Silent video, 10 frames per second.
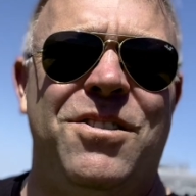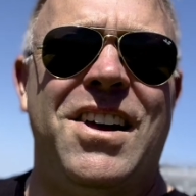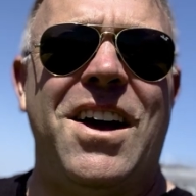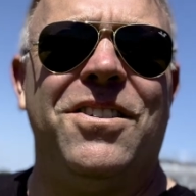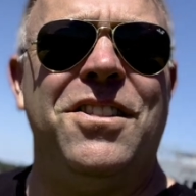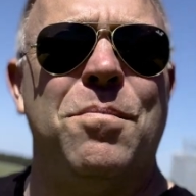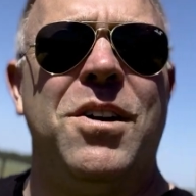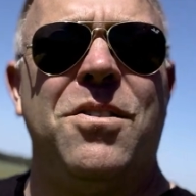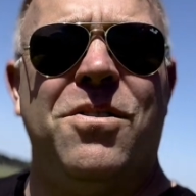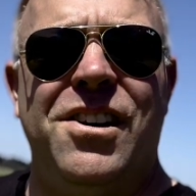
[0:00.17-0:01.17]
we're tackling the
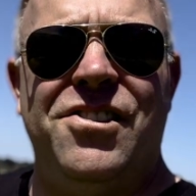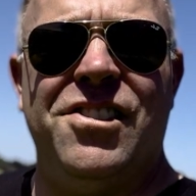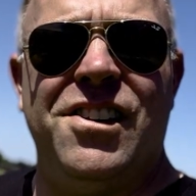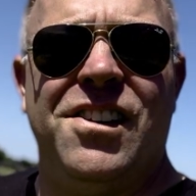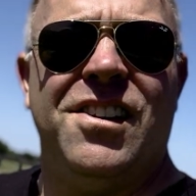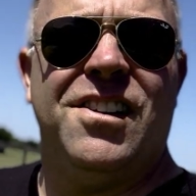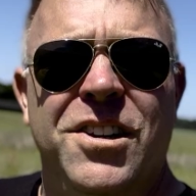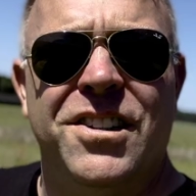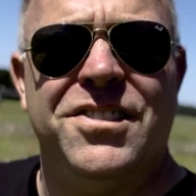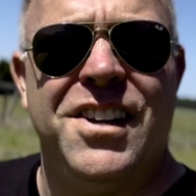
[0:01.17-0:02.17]
big question for
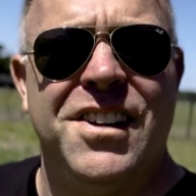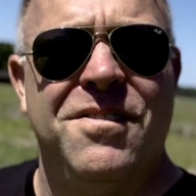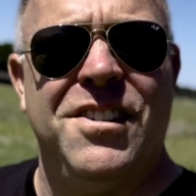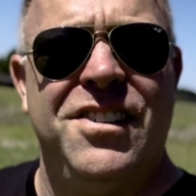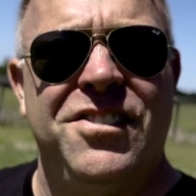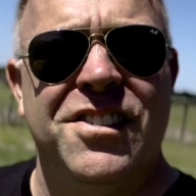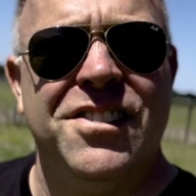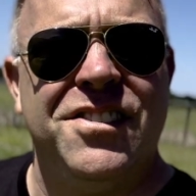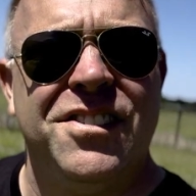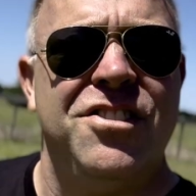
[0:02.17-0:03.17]
real estate
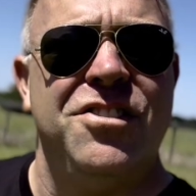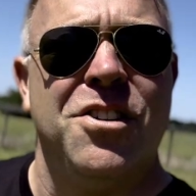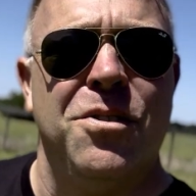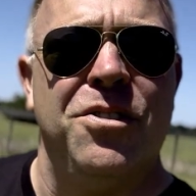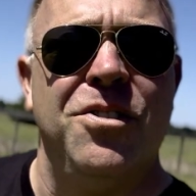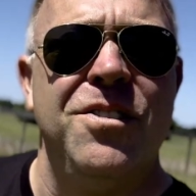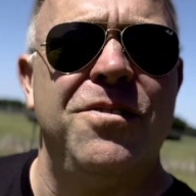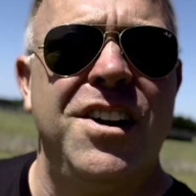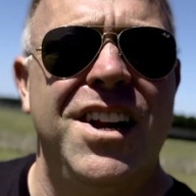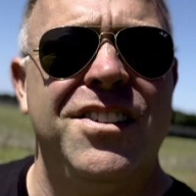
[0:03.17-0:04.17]
investors. Should you go with owner
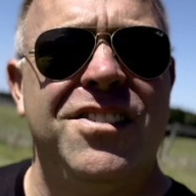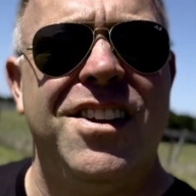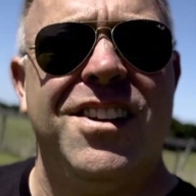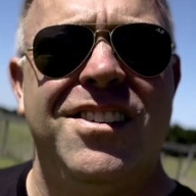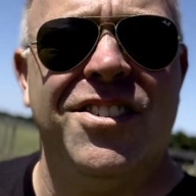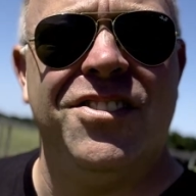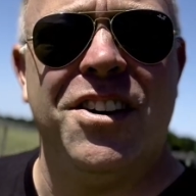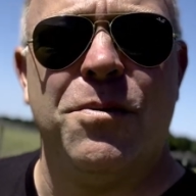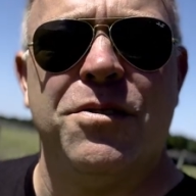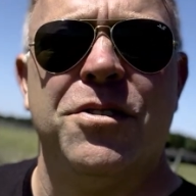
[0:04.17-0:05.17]
financing or
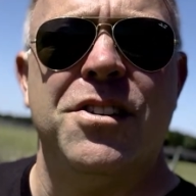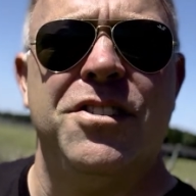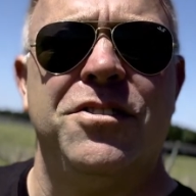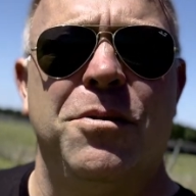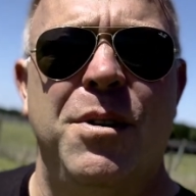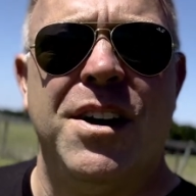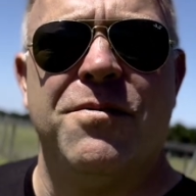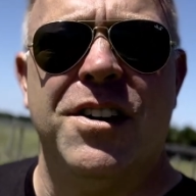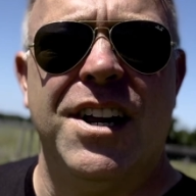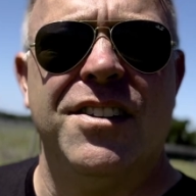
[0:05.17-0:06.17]
stick with traditional bank
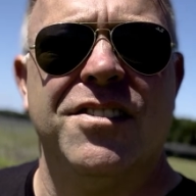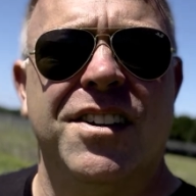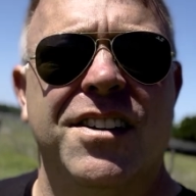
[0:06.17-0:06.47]
financing?